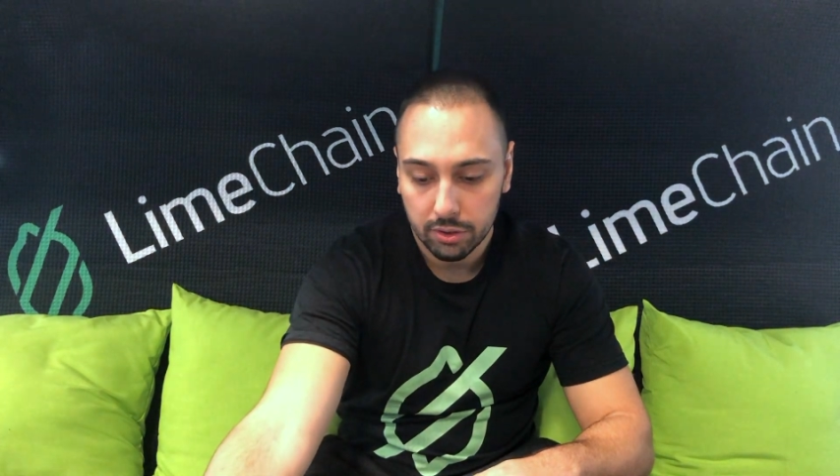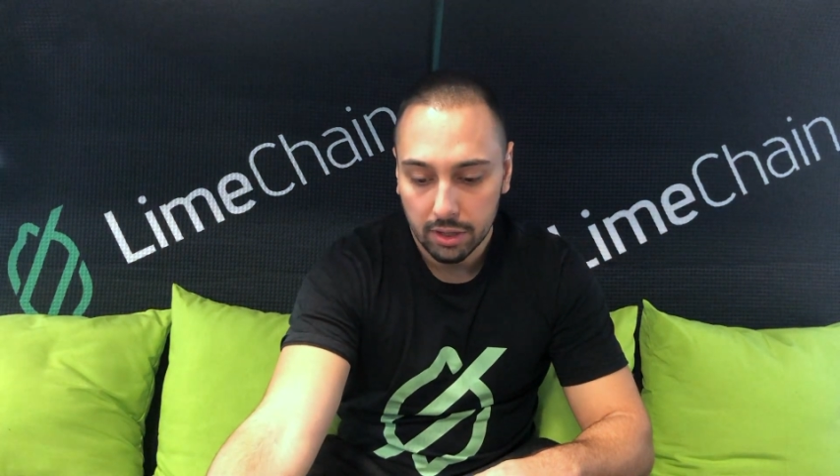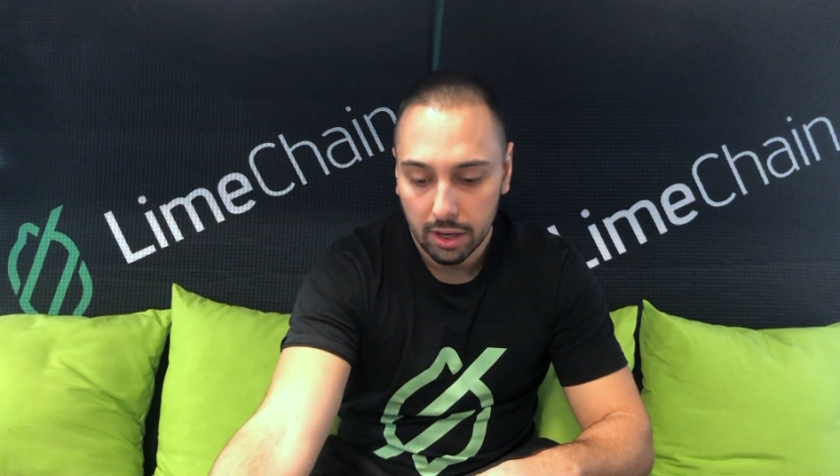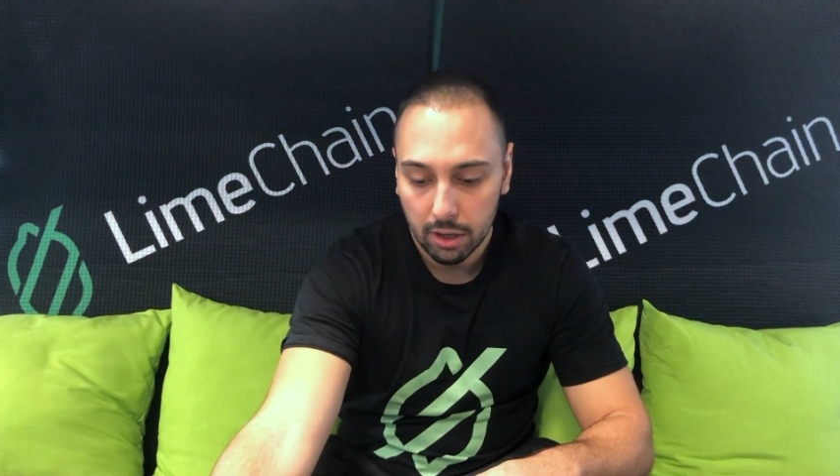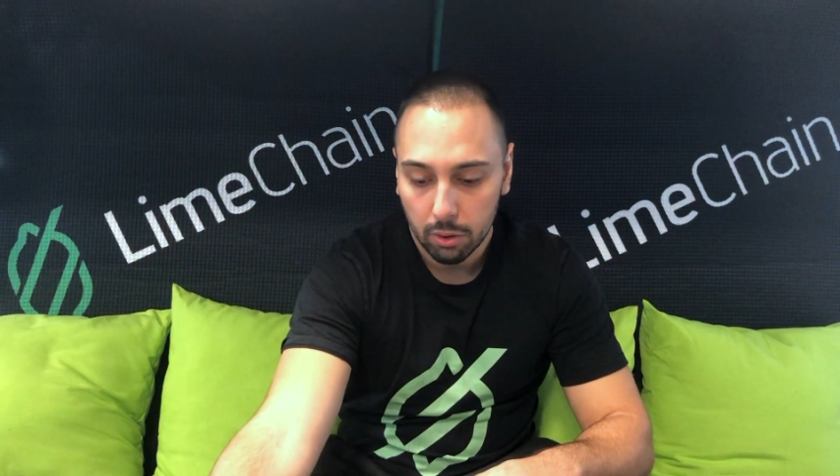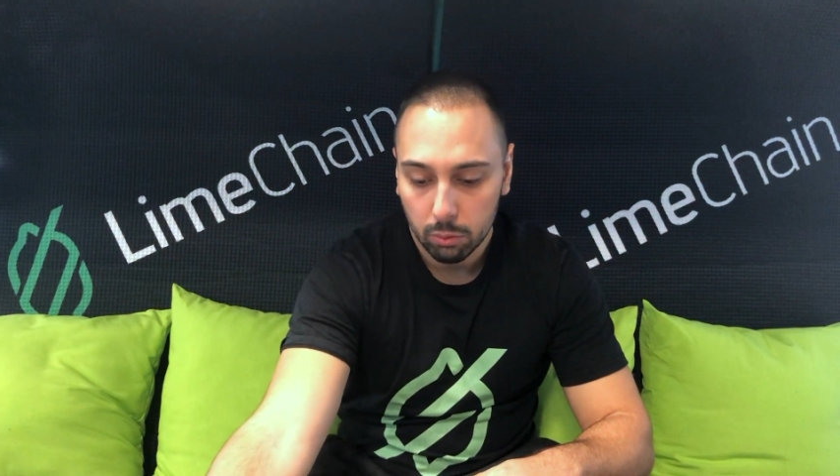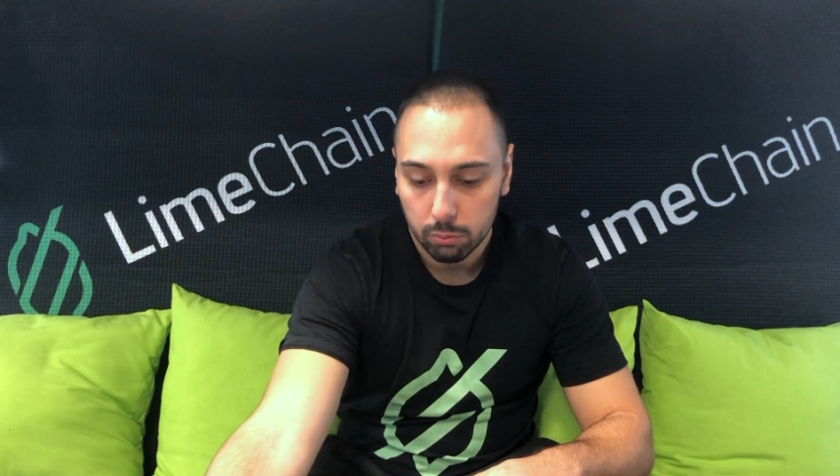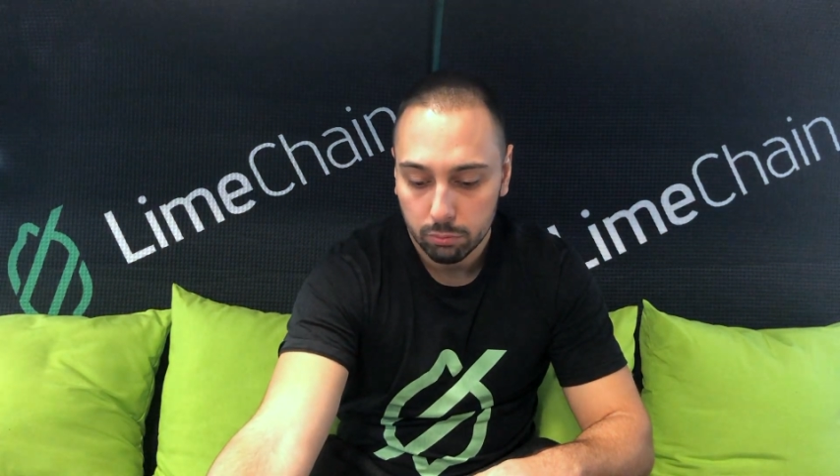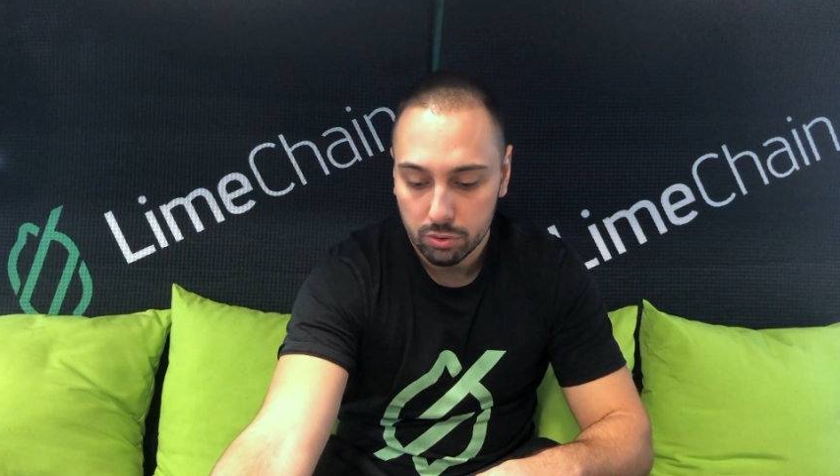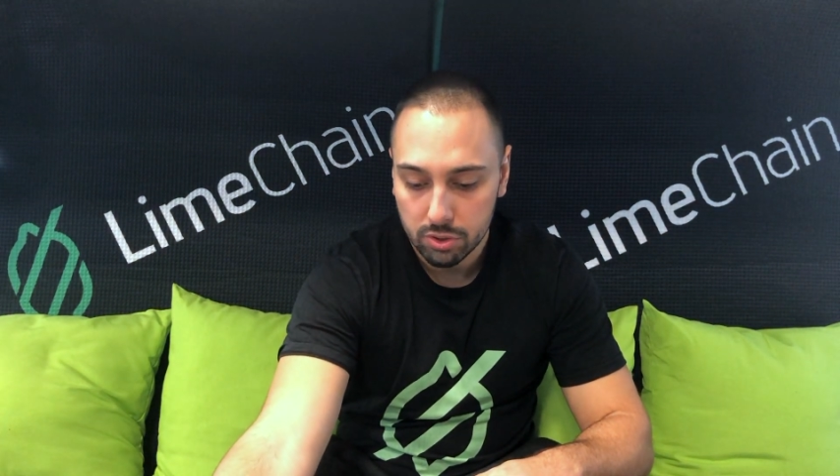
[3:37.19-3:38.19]
now
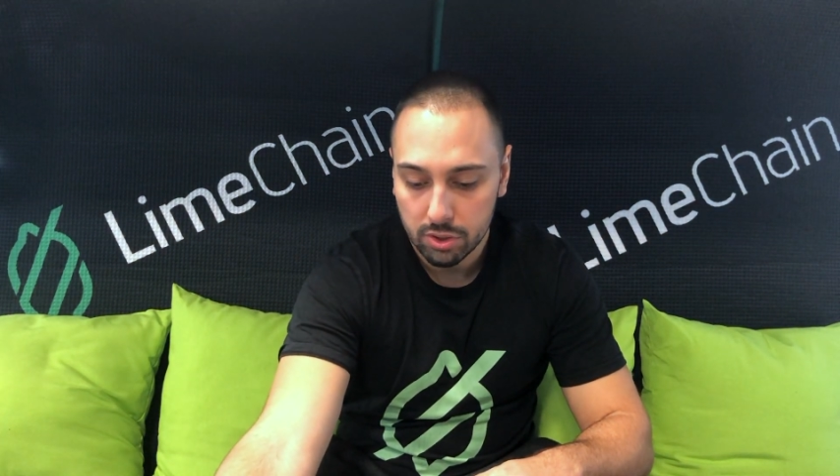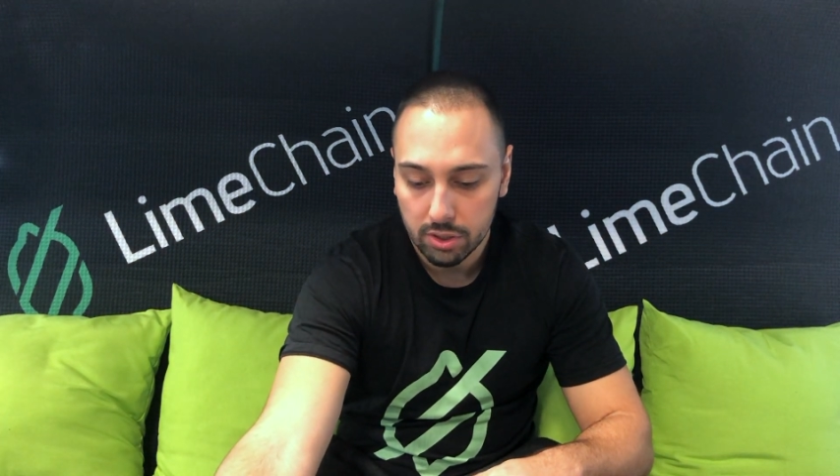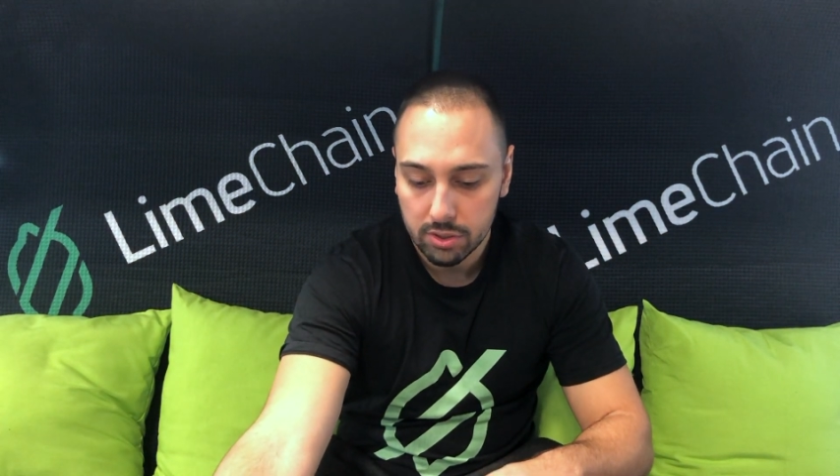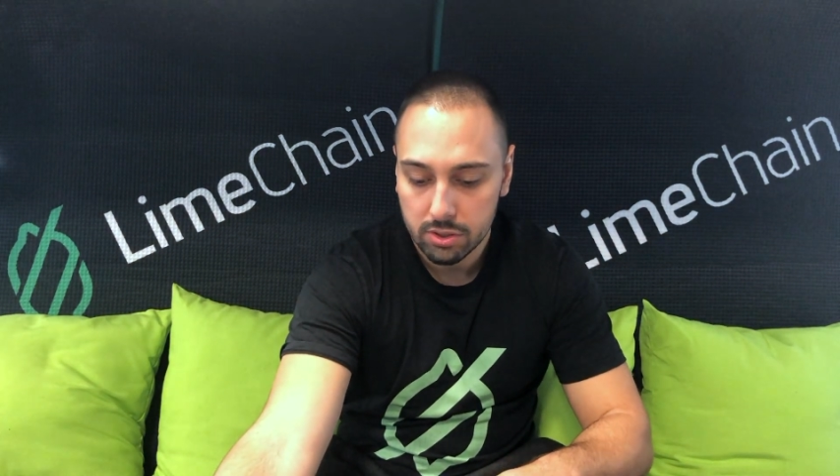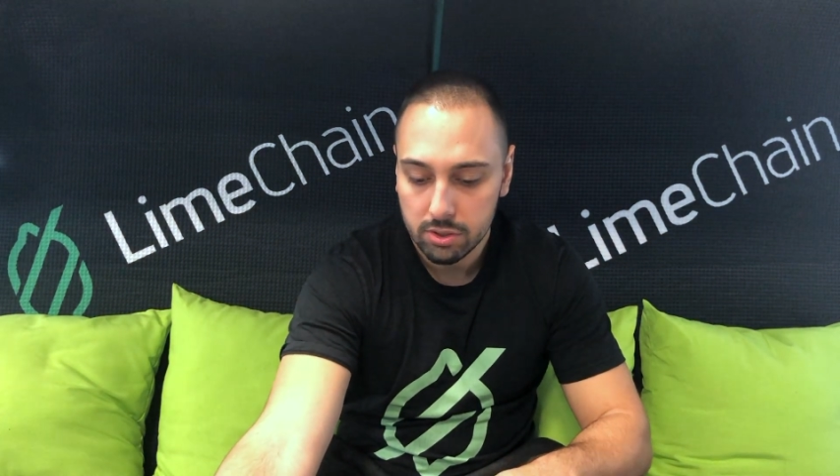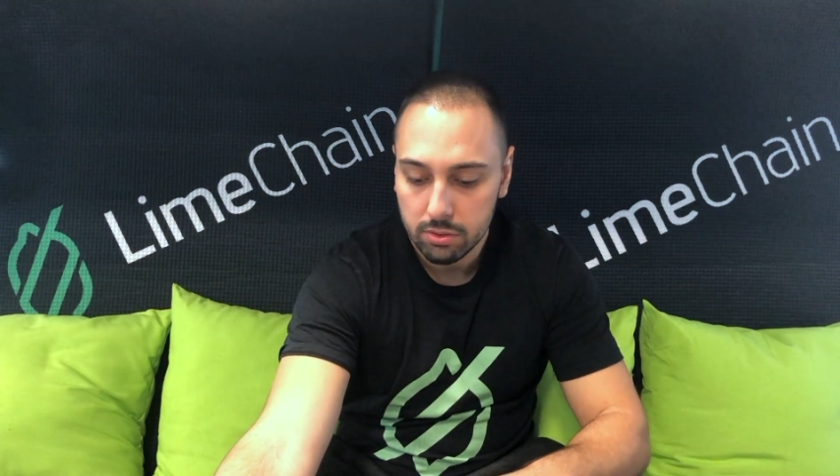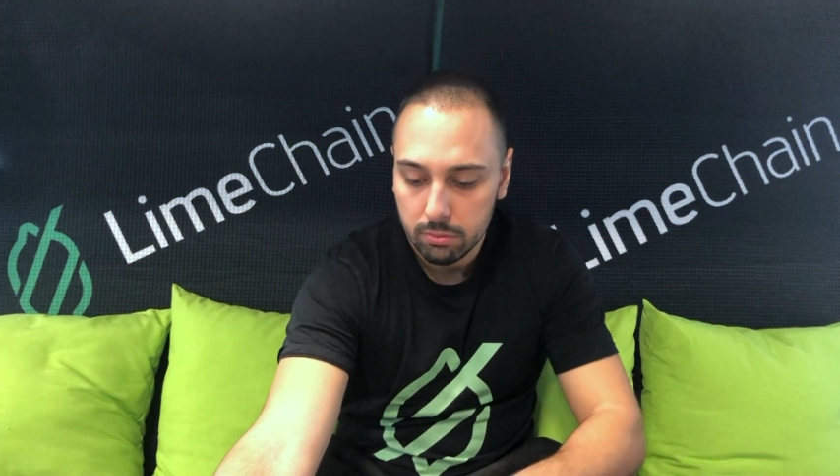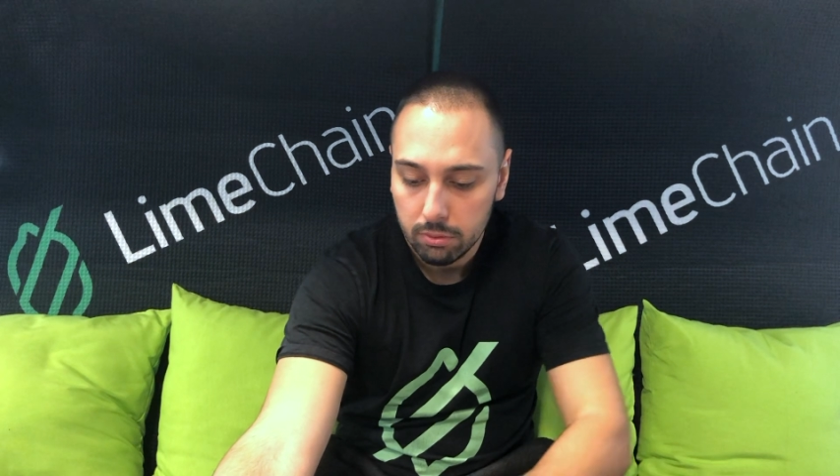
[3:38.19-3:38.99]
sees